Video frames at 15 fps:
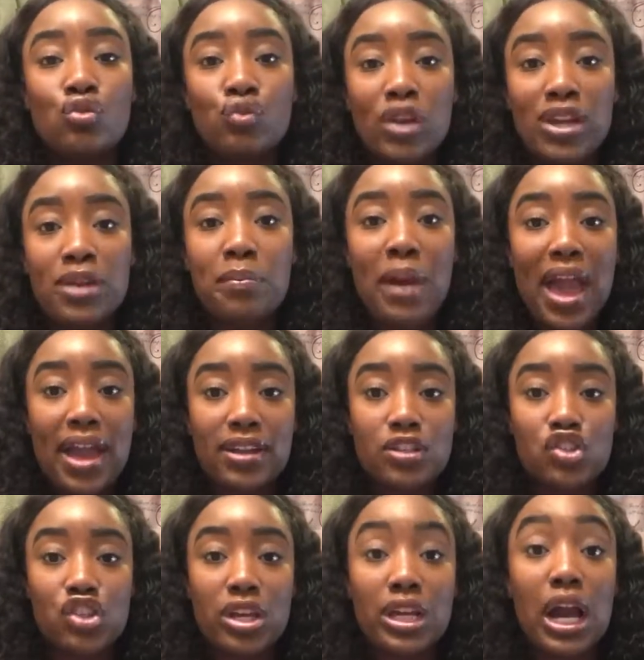great
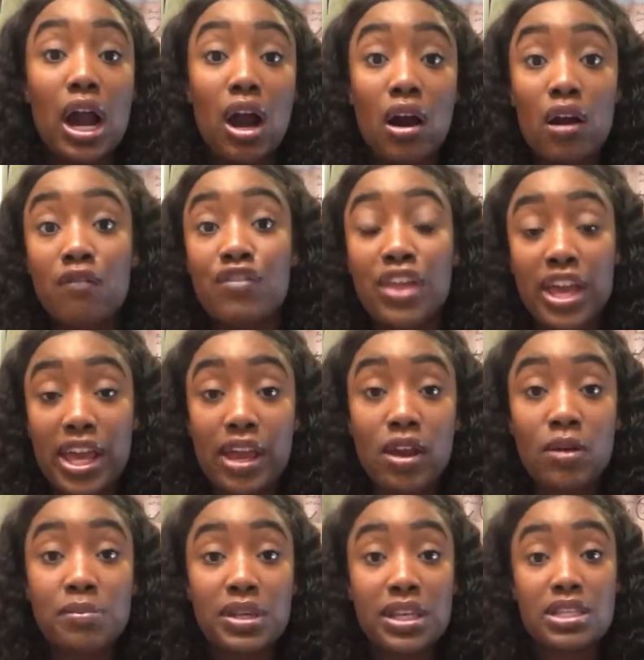packaging of the
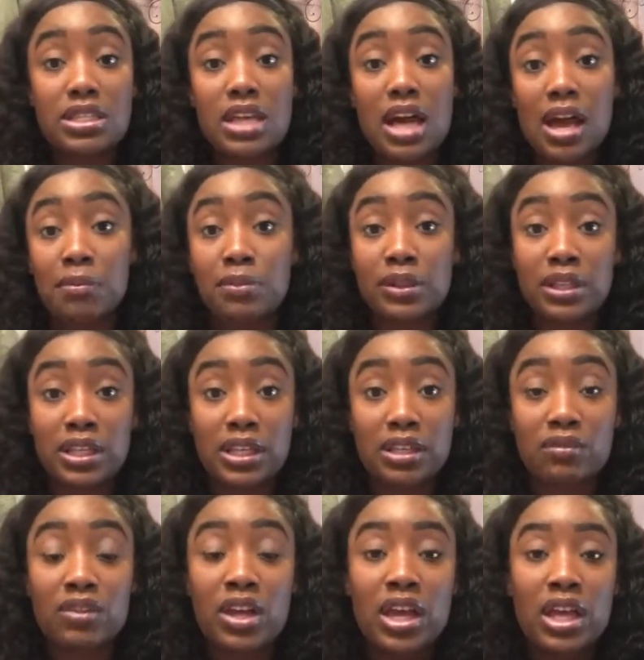hair because I
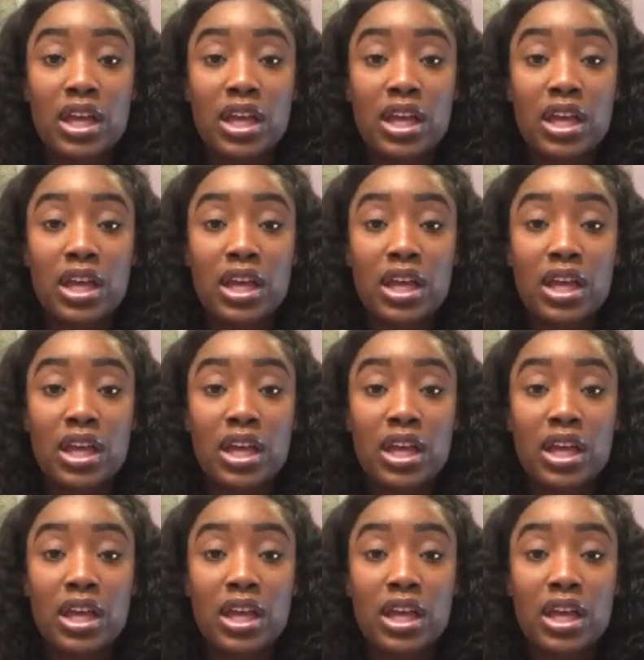believe